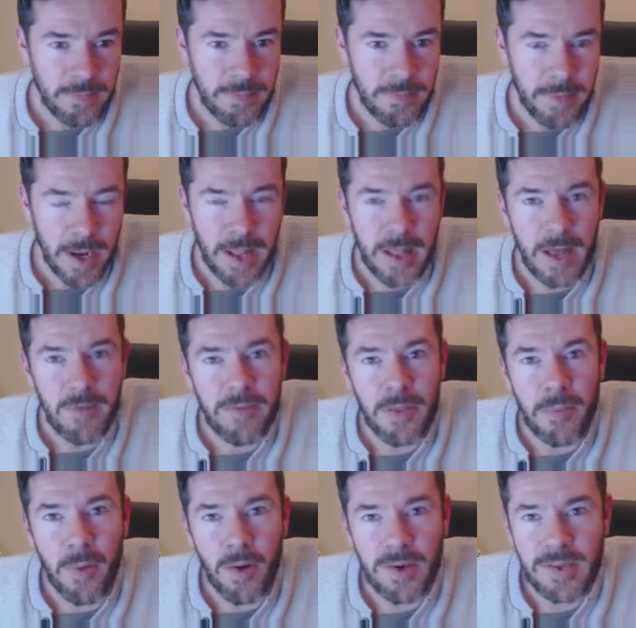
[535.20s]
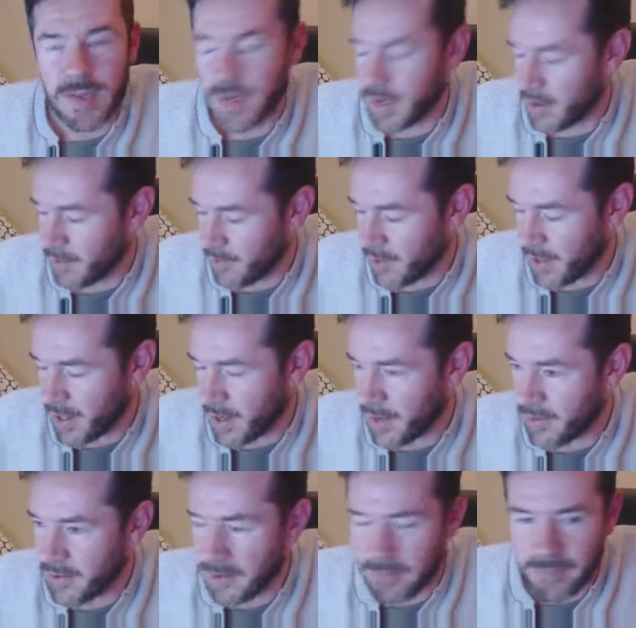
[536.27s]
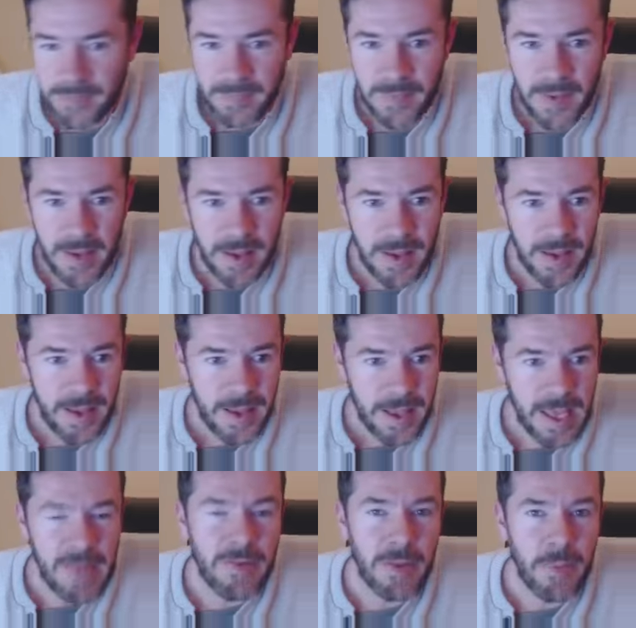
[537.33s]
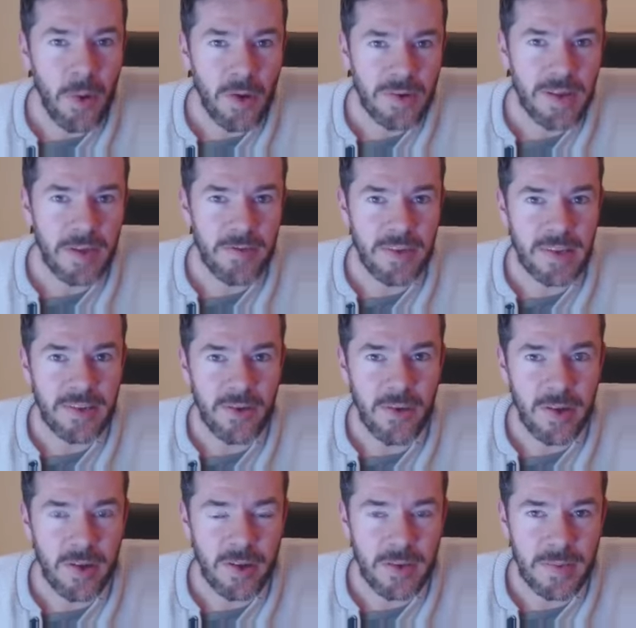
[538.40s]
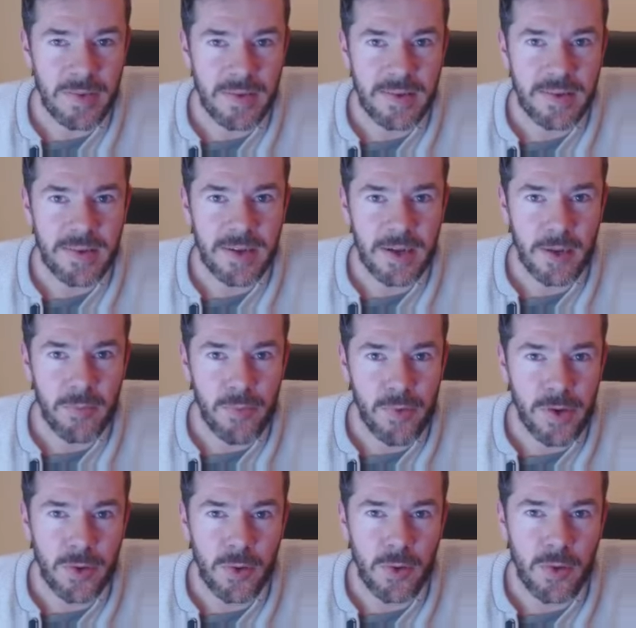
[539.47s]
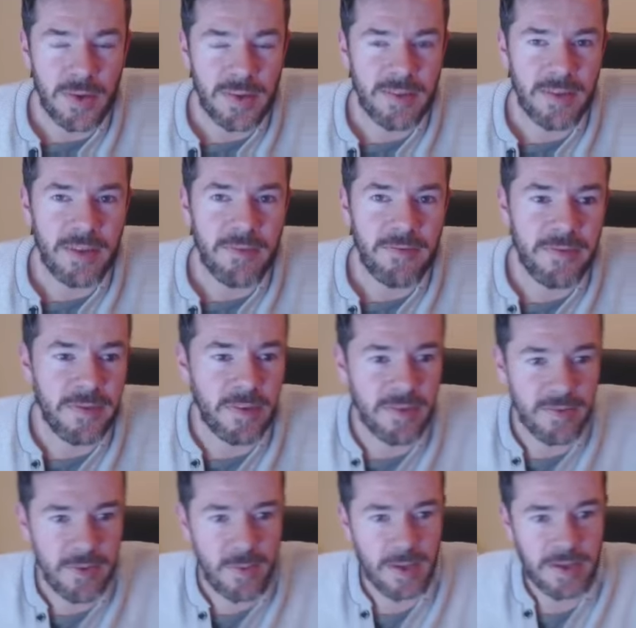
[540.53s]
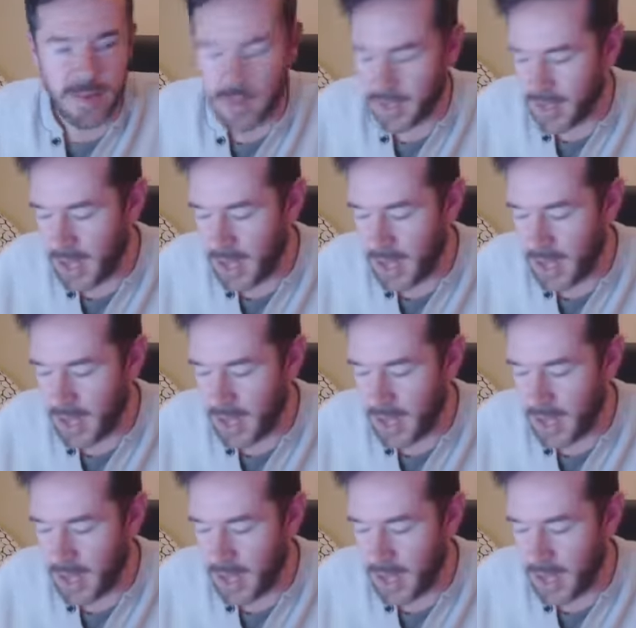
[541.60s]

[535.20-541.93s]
But I loved the box art of it, and even the box art for these early Ultimas are pretty cool. It feels very much like an